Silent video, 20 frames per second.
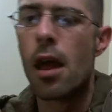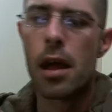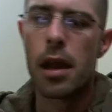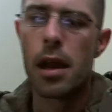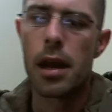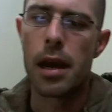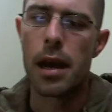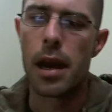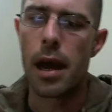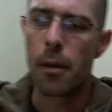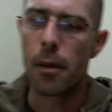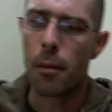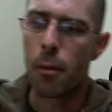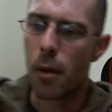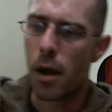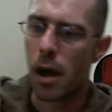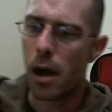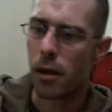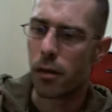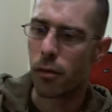Now
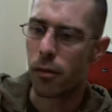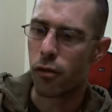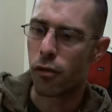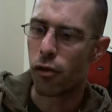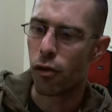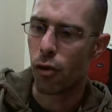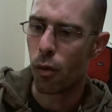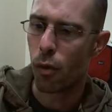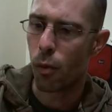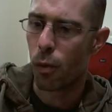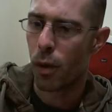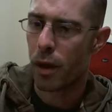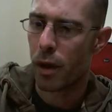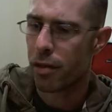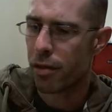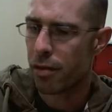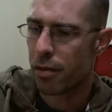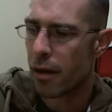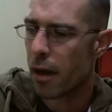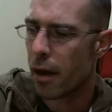to go
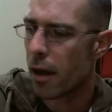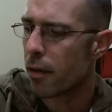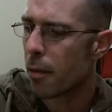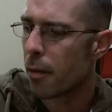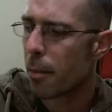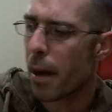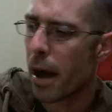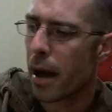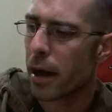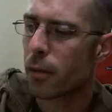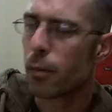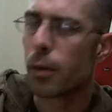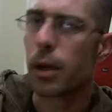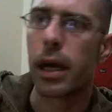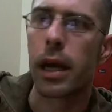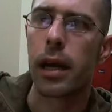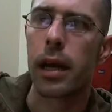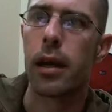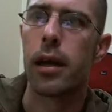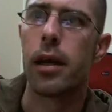with the pack, we
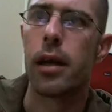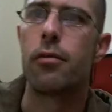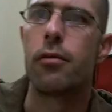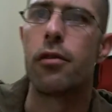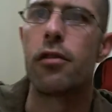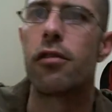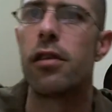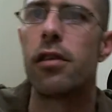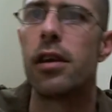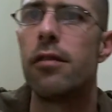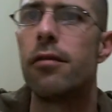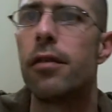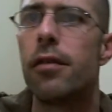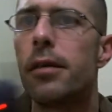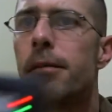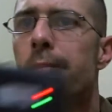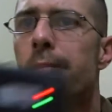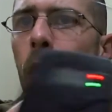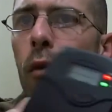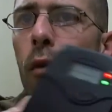get a receiver
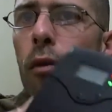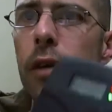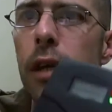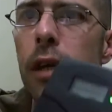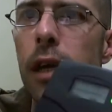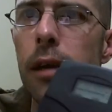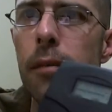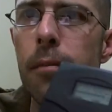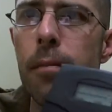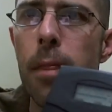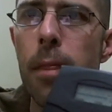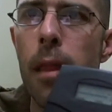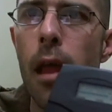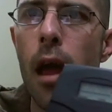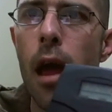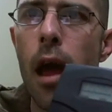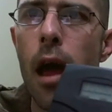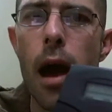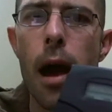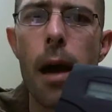over here.
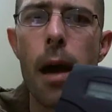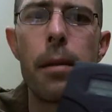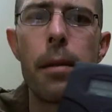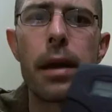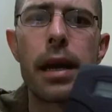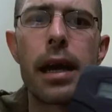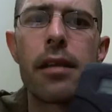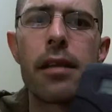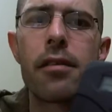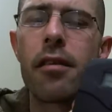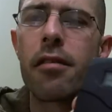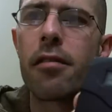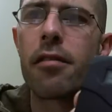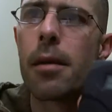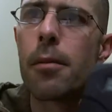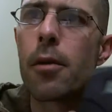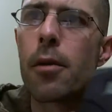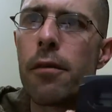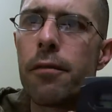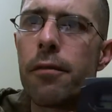Again, it's the
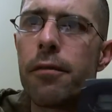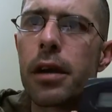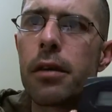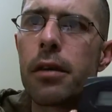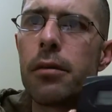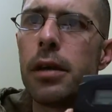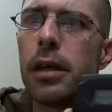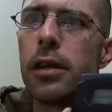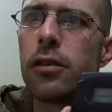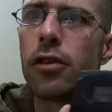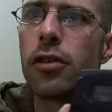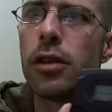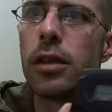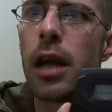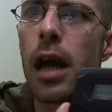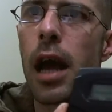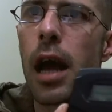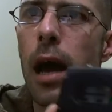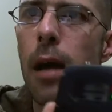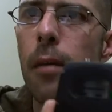same configuration,
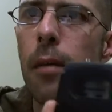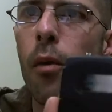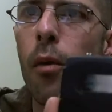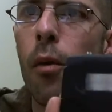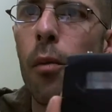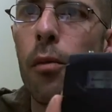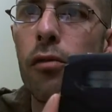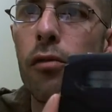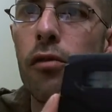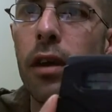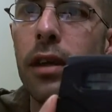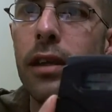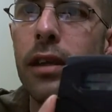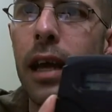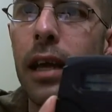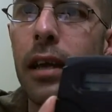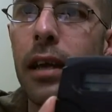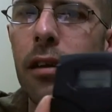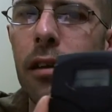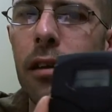almost
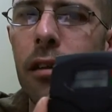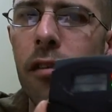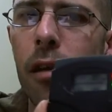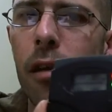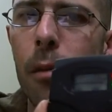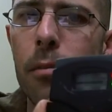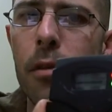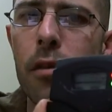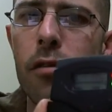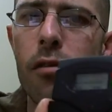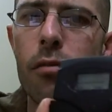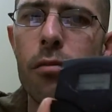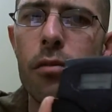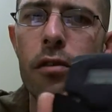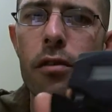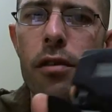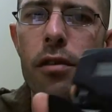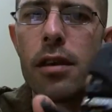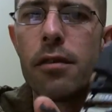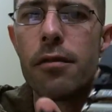identical, except it's a
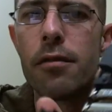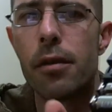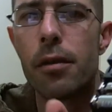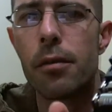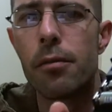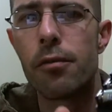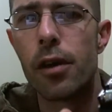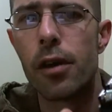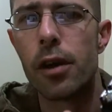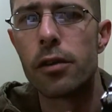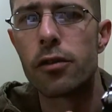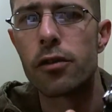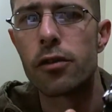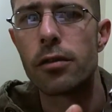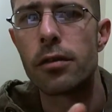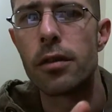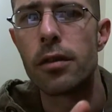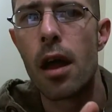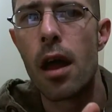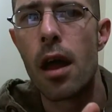receiver
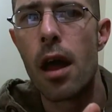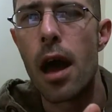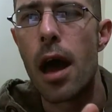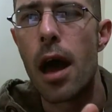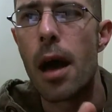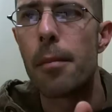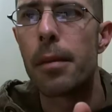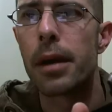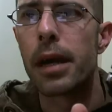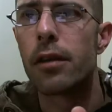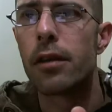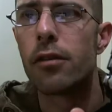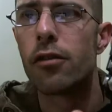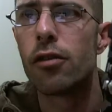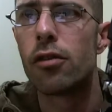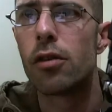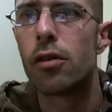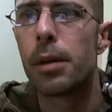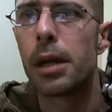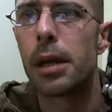version. Again,
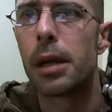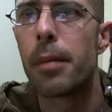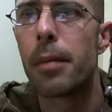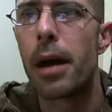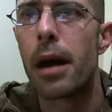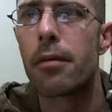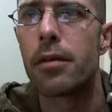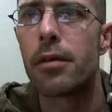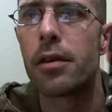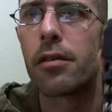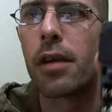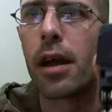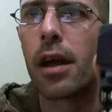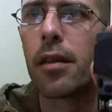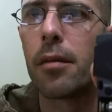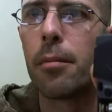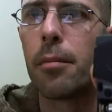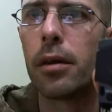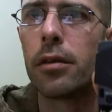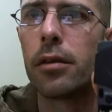two AA batteries, and
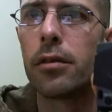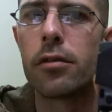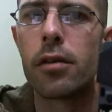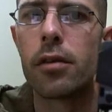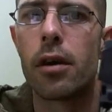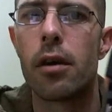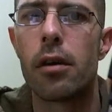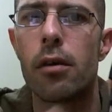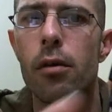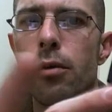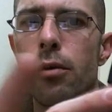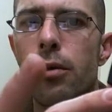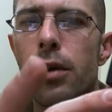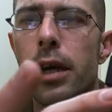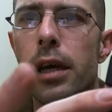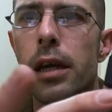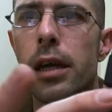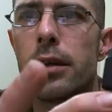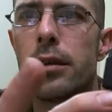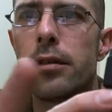the buttons are
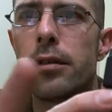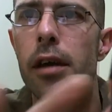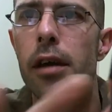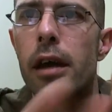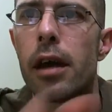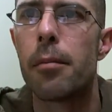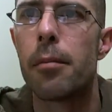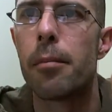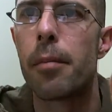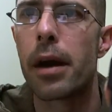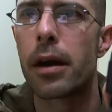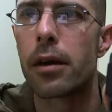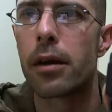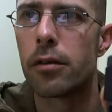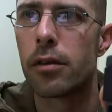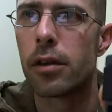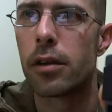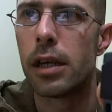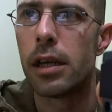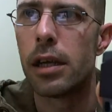located back
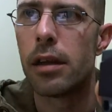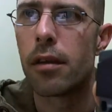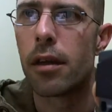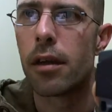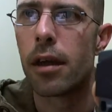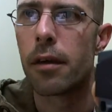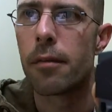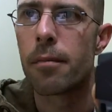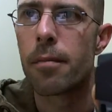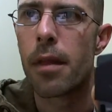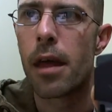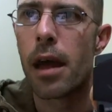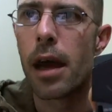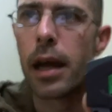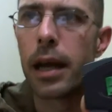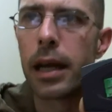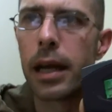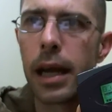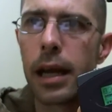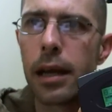underneath here.
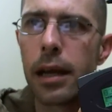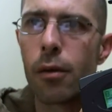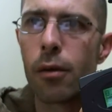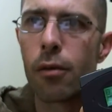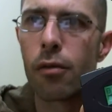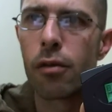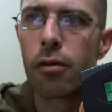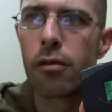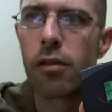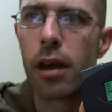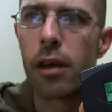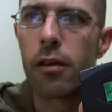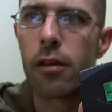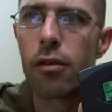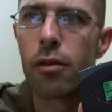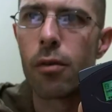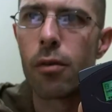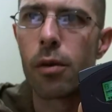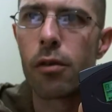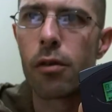And again, it also tells
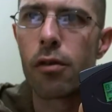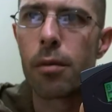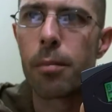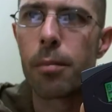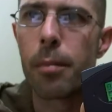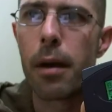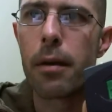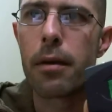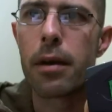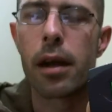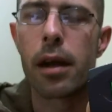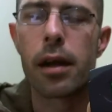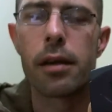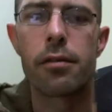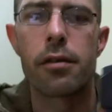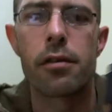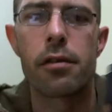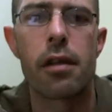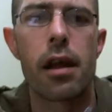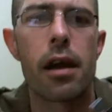you what sort of battery
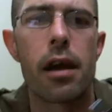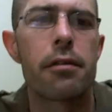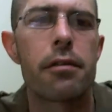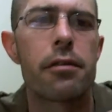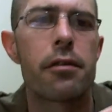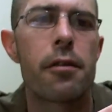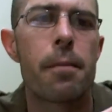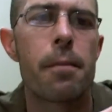life is left.